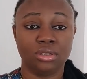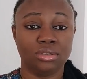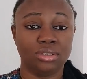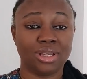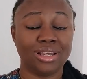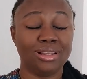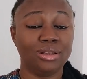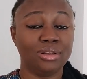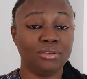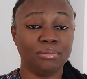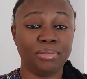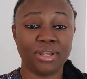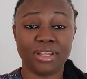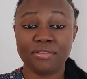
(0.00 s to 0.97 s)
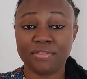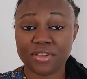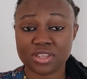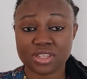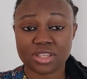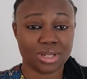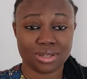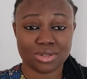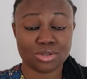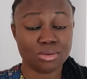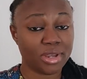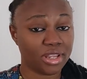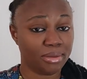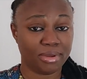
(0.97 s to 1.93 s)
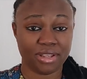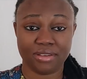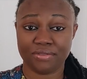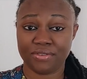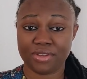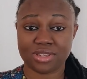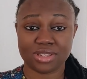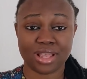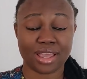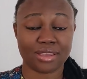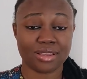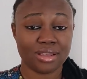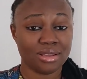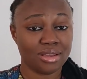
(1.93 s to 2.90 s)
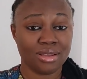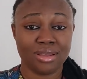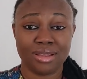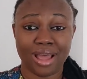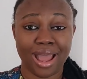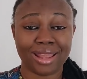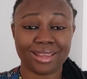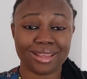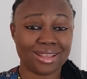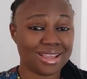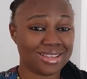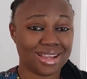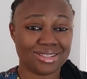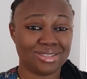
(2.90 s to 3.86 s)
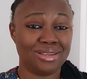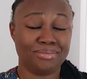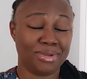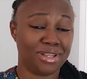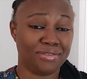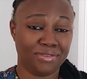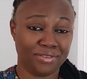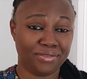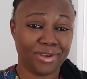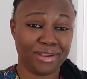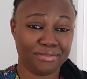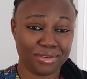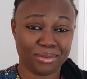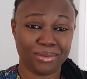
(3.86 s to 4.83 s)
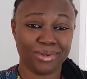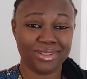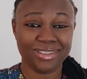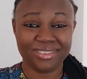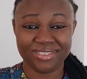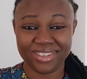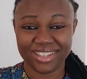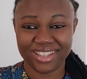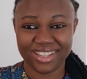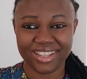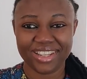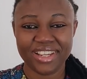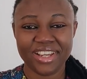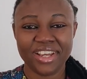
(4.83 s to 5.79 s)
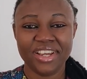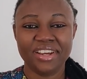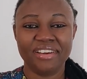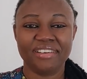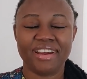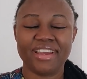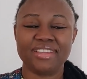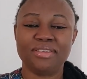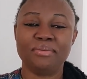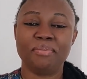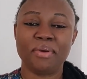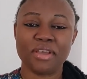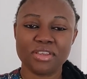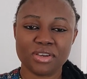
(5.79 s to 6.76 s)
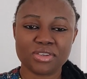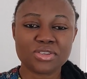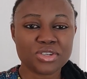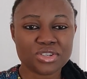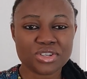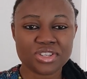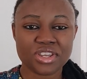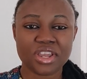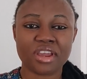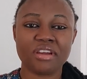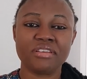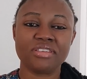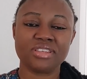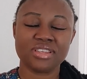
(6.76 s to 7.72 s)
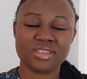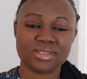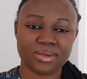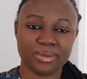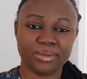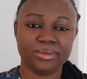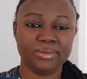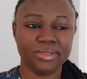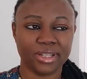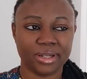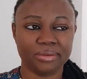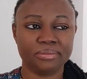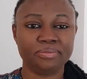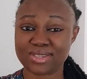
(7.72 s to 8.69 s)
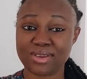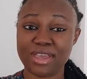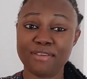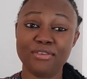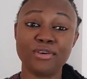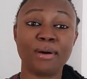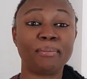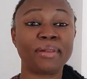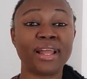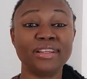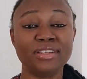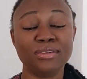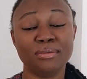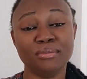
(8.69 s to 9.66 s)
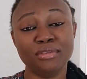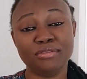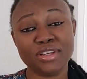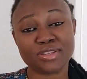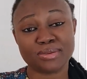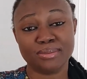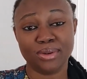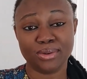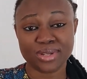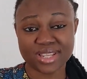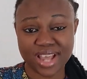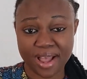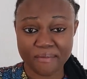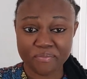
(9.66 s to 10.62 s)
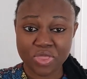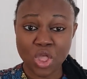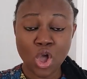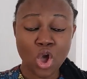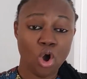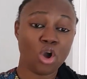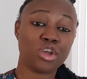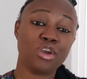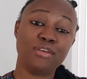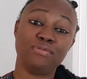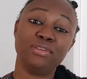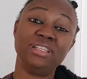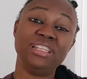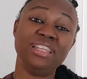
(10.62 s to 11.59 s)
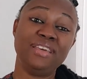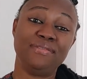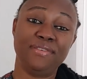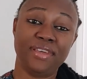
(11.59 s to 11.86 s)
there are a lot of benefits. There are so many benefits. Like, I think there's actually a benefit for everyone, really. Right, you pay your social security, so yeah. So if you are planning on moving to Malta, or you even live